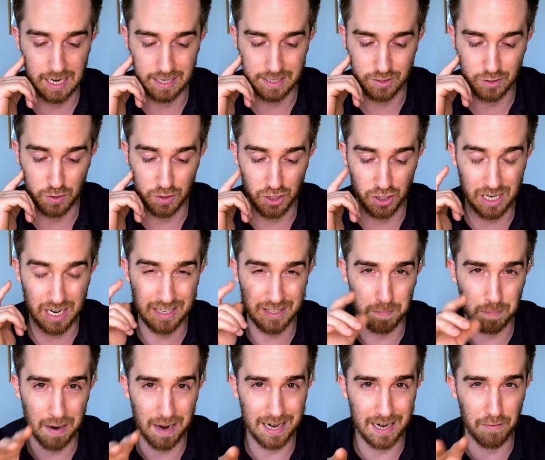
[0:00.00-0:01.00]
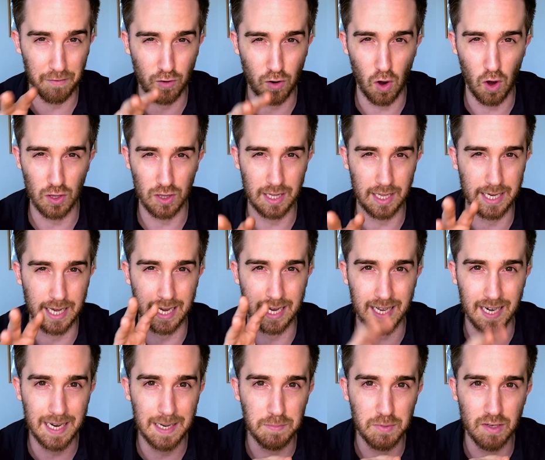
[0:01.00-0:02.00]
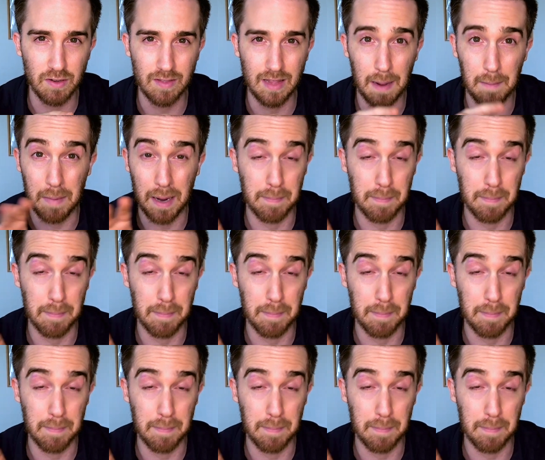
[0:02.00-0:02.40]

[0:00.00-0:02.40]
So you guys might have caught like a glimpse of that